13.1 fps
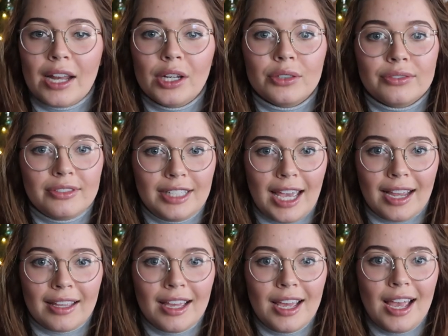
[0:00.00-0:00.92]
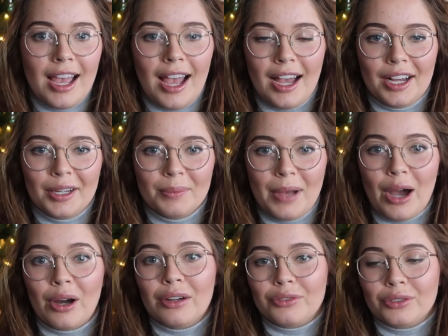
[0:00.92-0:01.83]
kind of deck.
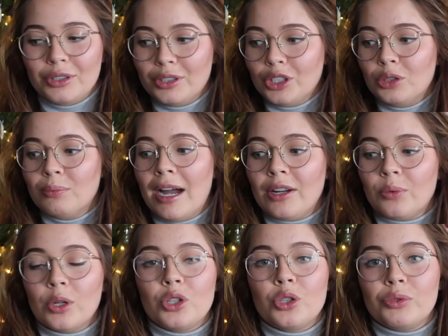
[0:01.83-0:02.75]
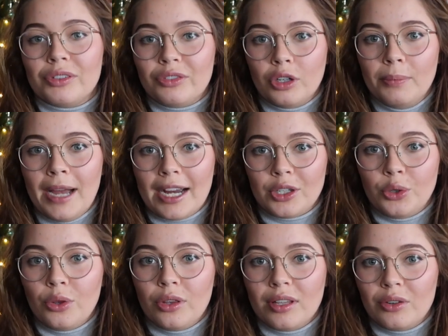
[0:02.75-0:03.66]
However, you might want to refer back
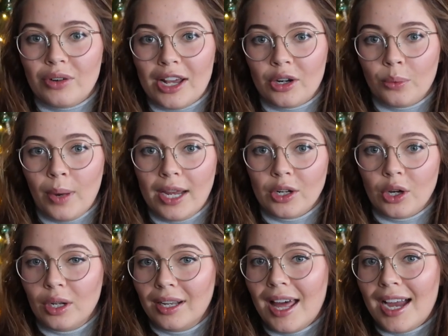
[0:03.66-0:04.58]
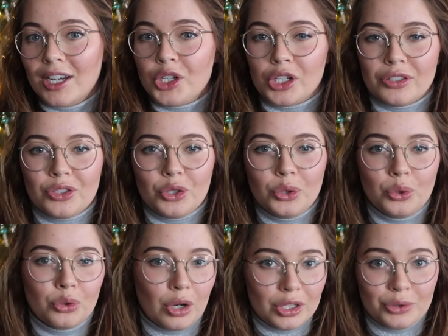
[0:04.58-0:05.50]
to the Rider-Waite online just
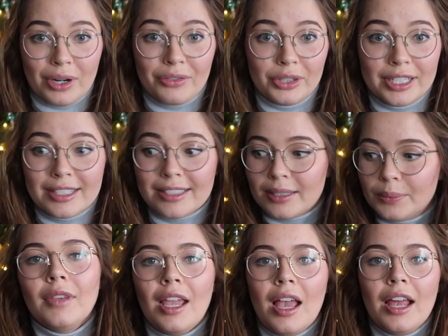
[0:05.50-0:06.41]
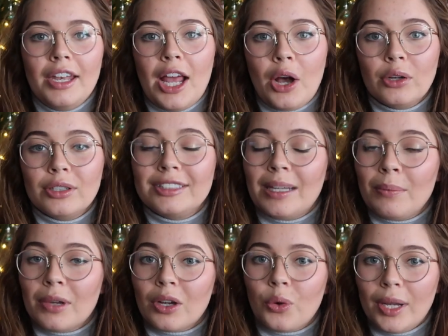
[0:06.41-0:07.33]
to cross-reference. Now,
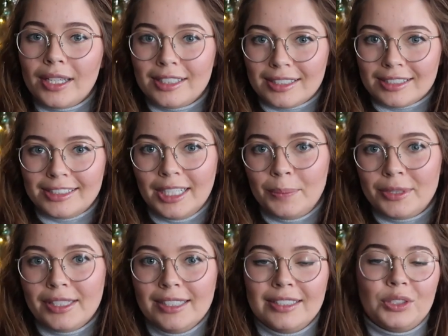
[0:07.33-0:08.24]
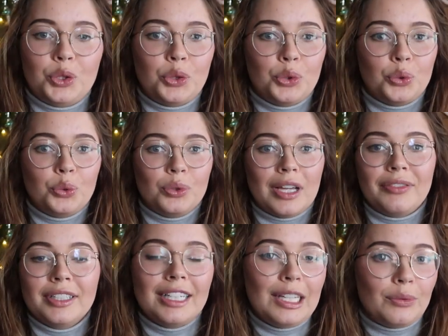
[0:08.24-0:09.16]
some quick little tips is to
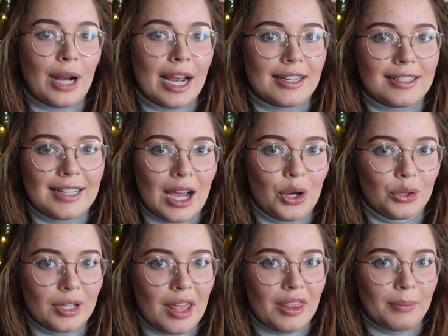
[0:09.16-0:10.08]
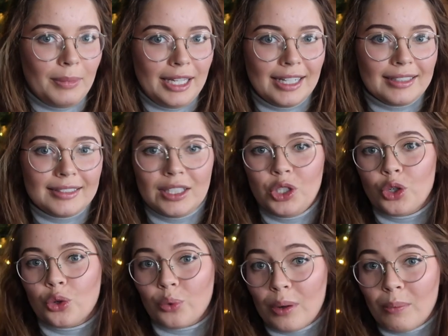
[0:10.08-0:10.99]
definitely write down the meanings in
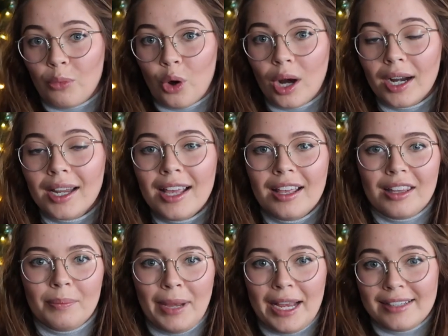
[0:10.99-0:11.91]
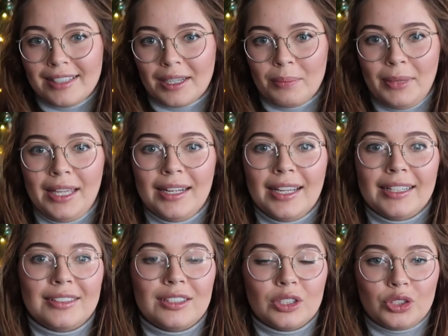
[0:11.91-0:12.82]
your grimoire, the basic
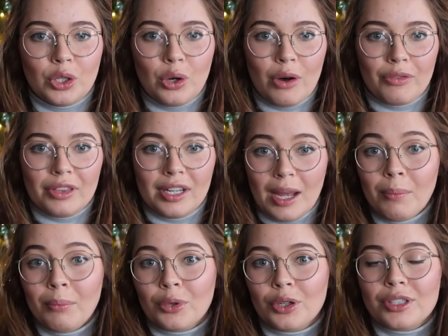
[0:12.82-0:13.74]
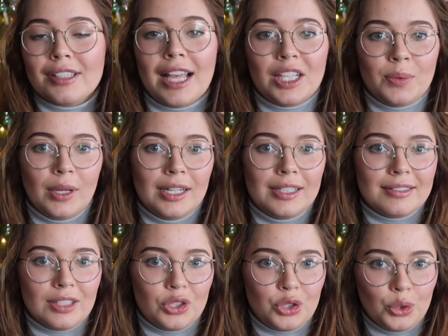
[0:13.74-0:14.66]
meanings, so of the numbers as well as
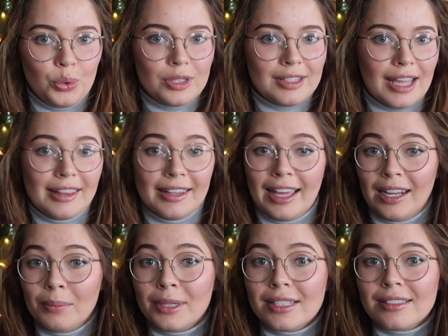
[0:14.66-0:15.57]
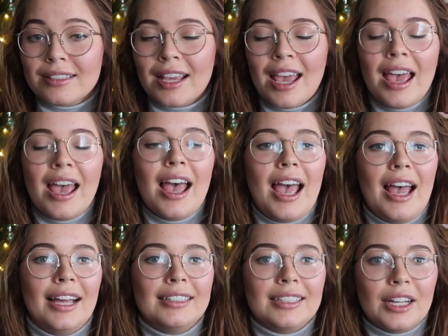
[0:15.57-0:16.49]
the suits and the elements.
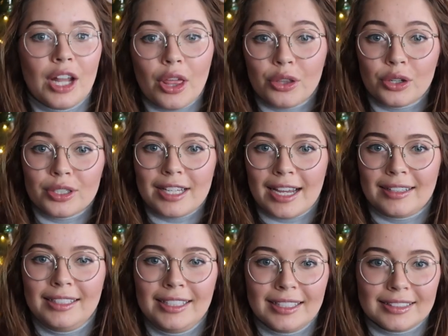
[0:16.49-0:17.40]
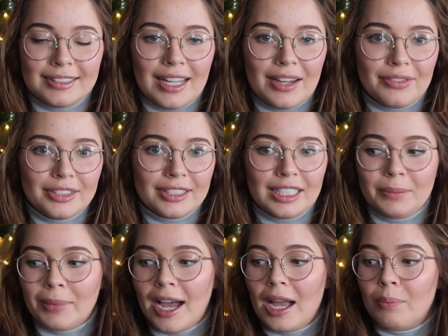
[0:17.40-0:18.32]
And another technique is
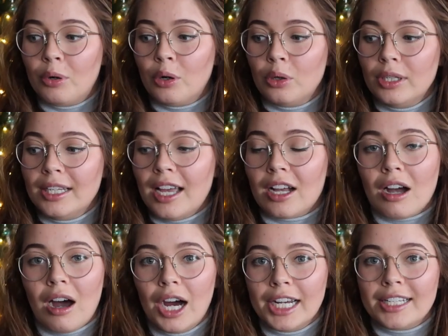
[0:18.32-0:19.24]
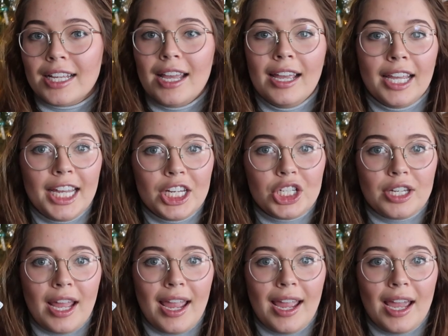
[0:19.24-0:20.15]
definitely by pulling a card each
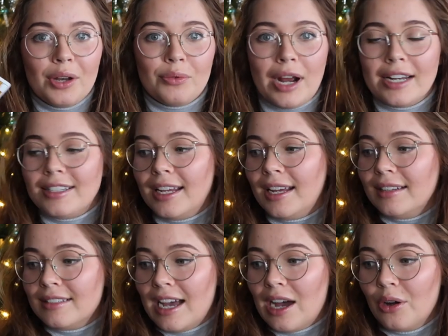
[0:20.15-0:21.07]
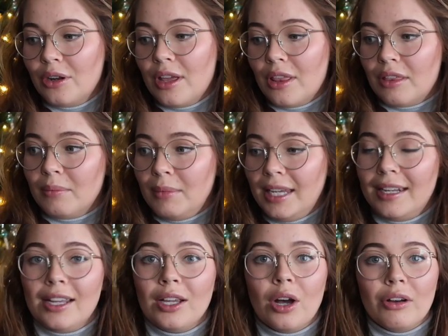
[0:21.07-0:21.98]
day and writing down the
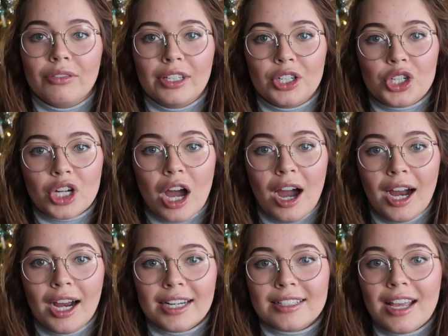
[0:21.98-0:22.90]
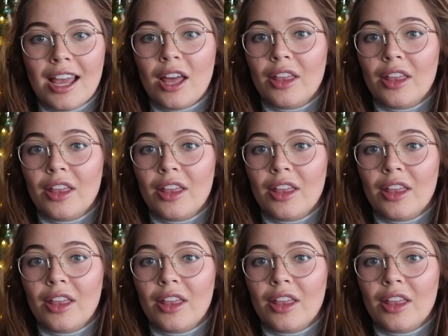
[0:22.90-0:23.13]
meaning of each card